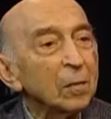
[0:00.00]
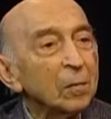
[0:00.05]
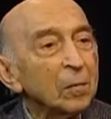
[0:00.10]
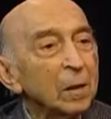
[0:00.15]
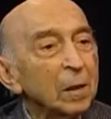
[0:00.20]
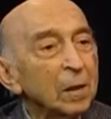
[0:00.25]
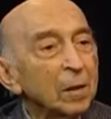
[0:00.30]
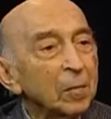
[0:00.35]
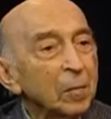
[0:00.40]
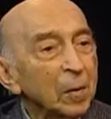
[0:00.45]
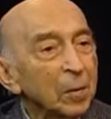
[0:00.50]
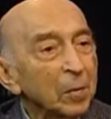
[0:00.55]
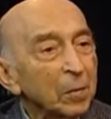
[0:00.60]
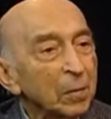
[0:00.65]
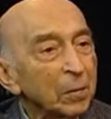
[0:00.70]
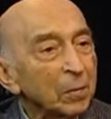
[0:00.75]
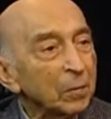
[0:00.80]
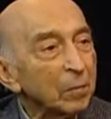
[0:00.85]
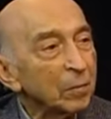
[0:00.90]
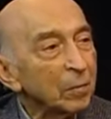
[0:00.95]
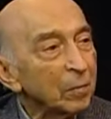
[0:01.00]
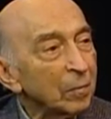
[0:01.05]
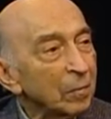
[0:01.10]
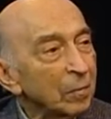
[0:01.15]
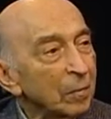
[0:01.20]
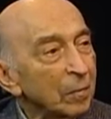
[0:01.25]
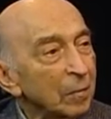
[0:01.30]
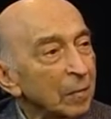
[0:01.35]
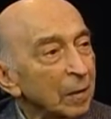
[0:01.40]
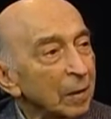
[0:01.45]
many people.
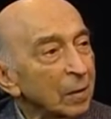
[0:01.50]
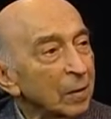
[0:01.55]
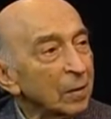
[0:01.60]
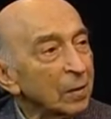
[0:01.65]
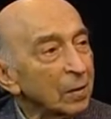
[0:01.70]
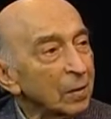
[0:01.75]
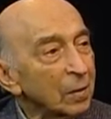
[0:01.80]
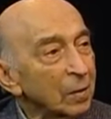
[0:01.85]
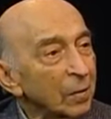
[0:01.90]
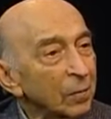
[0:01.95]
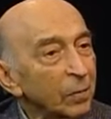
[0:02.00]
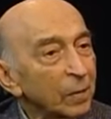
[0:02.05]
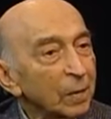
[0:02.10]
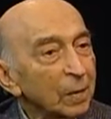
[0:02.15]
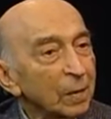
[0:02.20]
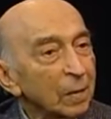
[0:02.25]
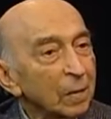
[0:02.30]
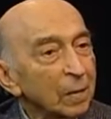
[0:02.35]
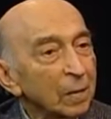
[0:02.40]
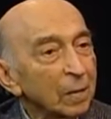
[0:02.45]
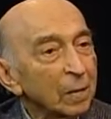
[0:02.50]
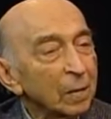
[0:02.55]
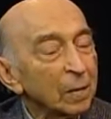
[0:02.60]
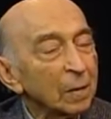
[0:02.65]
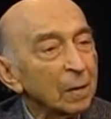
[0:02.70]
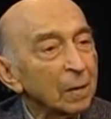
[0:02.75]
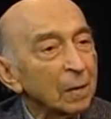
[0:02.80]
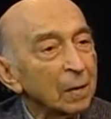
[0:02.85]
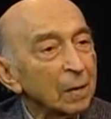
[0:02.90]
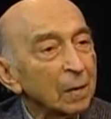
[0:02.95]
It's a difficult
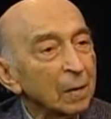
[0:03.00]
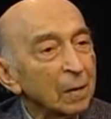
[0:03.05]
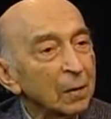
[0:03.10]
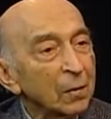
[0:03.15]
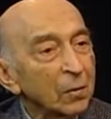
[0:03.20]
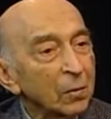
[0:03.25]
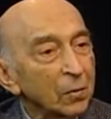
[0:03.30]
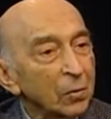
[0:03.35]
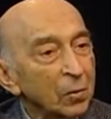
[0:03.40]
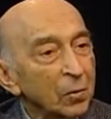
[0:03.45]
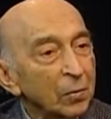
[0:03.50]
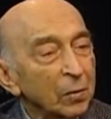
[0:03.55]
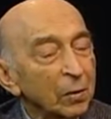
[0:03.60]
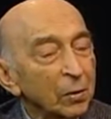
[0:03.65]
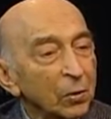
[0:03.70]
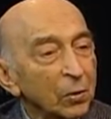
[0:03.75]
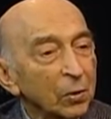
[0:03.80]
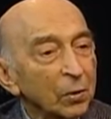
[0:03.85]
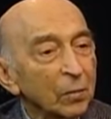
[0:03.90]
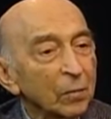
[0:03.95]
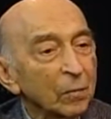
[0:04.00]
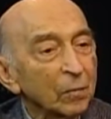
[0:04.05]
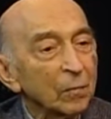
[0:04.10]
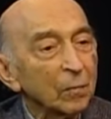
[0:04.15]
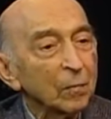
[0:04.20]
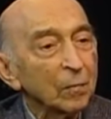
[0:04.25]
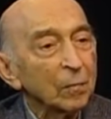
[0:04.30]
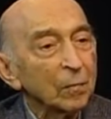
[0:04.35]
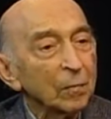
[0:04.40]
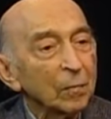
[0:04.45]
situation.
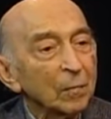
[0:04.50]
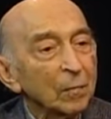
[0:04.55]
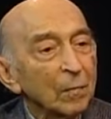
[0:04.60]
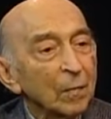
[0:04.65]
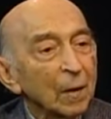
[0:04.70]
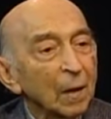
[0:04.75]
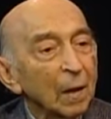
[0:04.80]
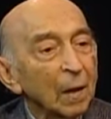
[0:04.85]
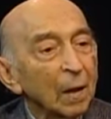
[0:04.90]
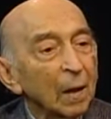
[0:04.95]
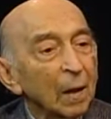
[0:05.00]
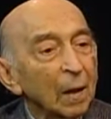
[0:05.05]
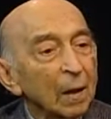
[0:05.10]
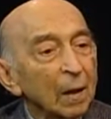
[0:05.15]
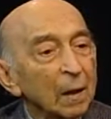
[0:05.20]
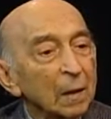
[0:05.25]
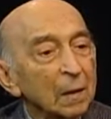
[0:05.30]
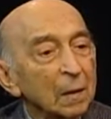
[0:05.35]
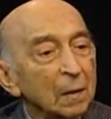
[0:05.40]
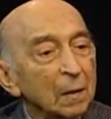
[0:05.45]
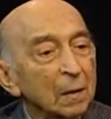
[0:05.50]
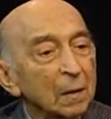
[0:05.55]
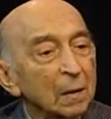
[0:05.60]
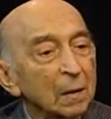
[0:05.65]
And